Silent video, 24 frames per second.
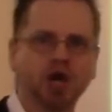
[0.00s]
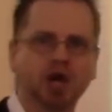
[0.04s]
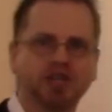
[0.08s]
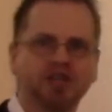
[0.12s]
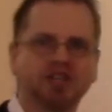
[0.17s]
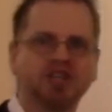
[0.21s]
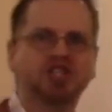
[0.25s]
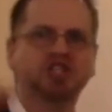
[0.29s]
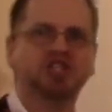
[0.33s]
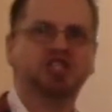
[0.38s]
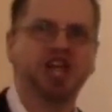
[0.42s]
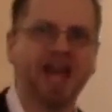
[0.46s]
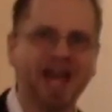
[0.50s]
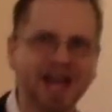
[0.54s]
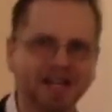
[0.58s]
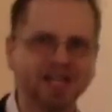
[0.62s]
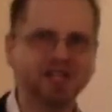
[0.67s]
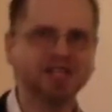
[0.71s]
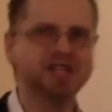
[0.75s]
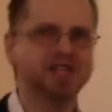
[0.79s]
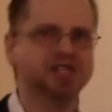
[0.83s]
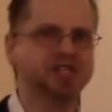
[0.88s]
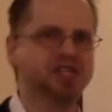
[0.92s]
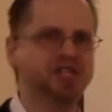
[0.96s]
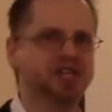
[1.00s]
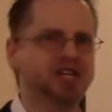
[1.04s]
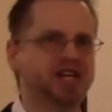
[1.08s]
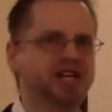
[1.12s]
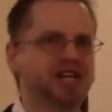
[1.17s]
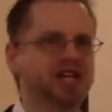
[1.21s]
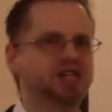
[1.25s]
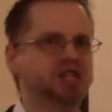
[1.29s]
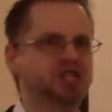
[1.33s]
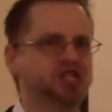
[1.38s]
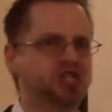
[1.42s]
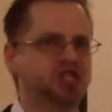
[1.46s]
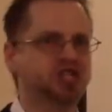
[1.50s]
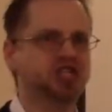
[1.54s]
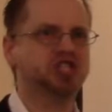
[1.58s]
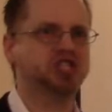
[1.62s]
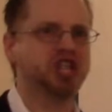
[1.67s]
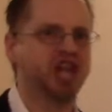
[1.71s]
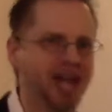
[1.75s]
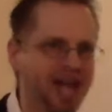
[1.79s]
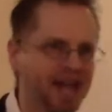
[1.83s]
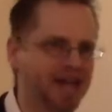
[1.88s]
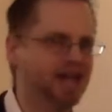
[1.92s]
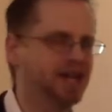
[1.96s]
the tendency is to
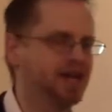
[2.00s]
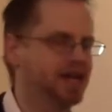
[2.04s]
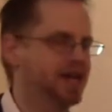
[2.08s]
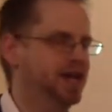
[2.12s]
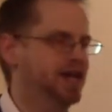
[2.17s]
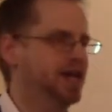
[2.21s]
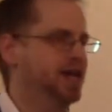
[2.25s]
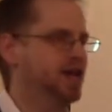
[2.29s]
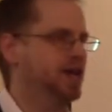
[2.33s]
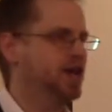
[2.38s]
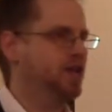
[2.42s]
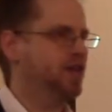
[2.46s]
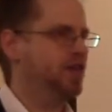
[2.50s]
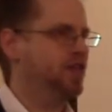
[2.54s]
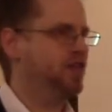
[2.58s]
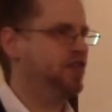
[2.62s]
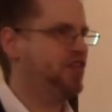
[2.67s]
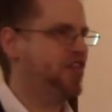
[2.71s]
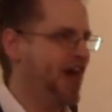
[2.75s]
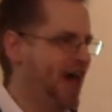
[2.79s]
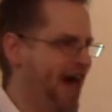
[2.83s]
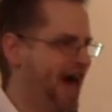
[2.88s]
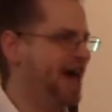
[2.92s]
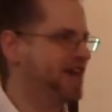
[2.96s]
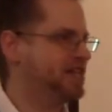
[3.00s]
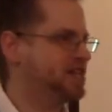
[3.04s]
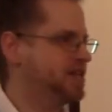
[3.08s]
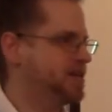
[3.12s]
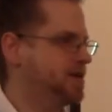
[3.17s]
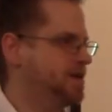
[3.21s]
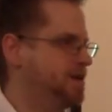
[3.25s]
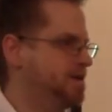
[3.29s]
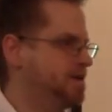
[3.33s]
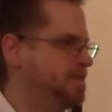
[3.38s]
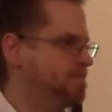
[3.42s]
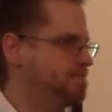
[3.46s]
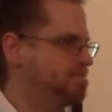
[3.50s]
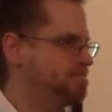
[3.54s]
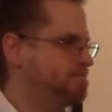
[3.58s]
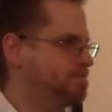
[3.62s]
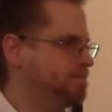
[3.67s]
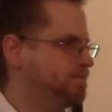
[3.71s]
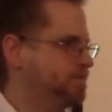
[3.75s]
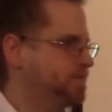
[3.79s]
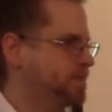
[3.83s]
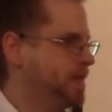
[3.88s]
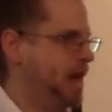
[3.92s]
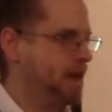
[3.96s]
take that,
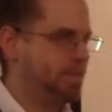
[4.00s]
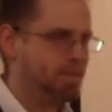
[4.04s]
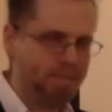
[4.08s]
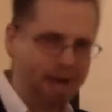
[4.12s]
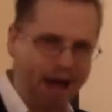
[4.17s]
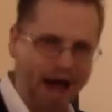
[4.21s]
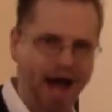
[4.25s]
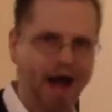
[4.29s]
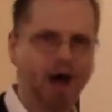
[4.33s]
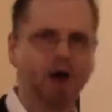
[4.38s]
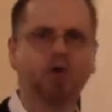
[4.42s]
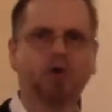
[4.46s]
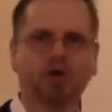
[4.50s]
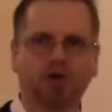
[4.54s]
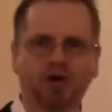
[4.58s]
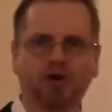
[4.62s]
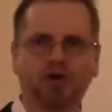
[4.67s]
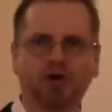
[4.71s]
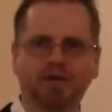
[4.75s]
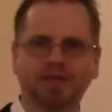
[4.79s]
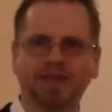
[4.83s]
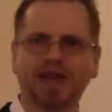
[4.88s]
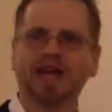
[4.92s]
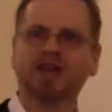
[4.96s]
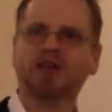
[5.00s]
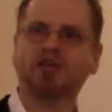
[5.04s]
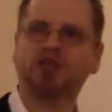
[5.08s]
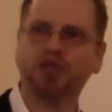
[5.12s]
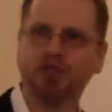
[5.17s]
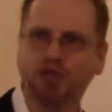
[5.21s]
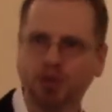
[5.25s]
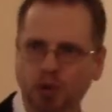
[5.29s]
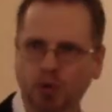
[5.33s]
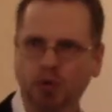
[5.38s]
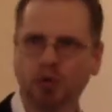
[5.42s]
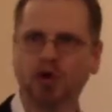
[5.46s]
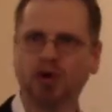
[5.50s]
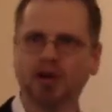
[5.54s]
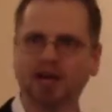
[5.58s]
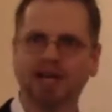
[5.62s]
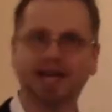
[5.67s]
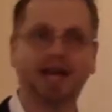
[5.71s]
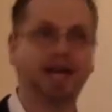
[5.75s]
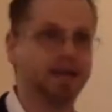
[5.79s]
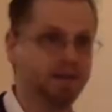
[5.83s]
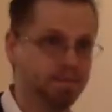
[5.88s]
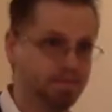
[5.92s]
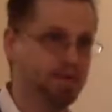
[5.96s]
that power, that
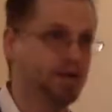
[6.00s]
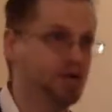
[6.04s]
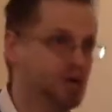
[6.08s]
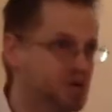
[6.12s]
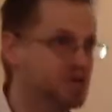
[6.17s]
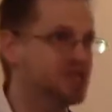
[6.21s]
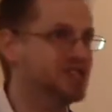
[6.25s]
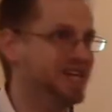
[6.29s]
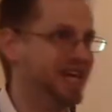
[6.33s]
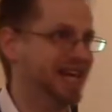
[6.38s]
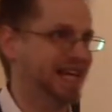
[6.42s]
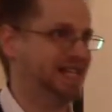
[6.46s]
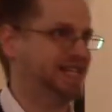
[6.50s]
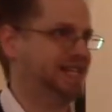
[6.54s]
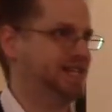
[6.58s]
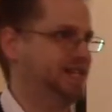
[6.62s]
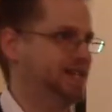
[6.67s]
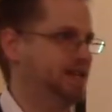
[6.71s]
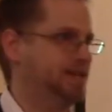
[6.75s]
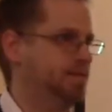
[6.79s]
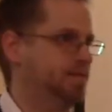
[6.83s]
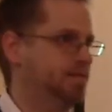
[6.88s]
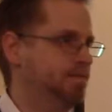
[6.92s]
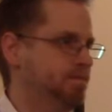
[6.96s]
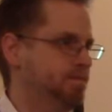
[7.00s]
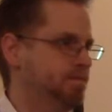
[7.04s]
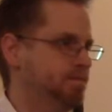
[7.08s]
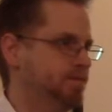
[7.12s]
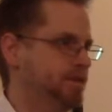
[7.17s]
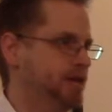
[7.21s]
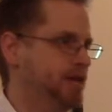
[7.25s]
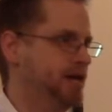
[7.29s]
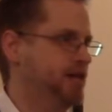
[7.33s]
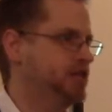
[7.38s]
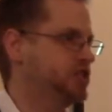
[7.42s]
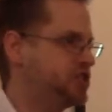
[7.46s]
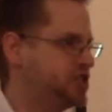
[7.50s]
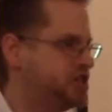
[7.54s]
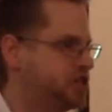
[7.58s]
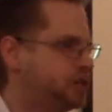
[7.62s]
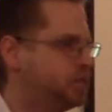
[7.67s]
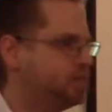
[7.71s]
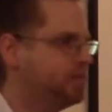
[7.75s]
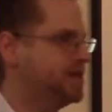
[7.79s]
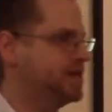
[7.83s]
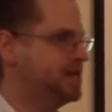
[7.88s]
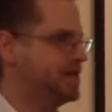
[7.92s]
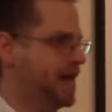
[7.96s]
authority, and abuse it. It's
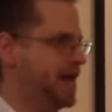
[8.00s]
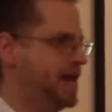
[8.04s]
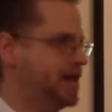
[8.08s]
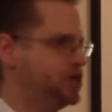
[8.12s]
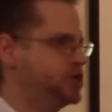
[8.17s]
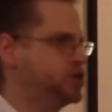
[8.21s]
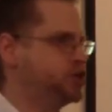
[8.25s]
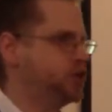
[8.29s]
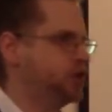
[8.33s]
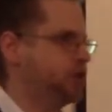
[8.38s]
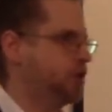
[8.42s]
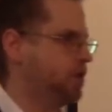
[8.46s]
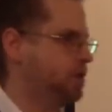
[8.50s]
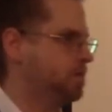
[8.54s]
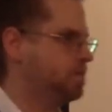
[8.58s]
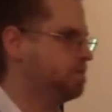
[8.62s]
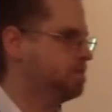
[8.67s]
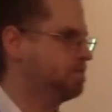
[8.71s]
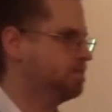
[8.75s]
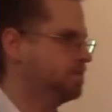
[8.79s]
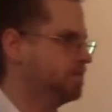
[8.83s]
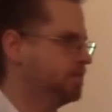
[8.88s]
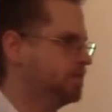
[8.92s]
human nature.